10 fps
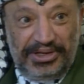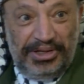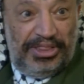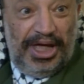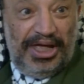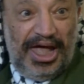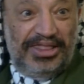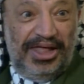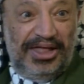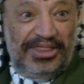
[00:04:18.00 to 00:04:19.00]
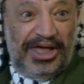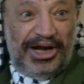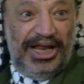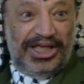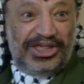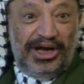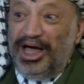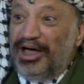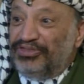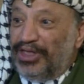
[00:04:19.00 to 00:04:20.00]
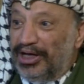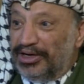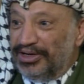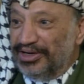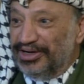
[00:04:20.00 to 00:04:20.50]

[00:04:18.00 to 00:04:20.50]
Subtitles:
they had their election after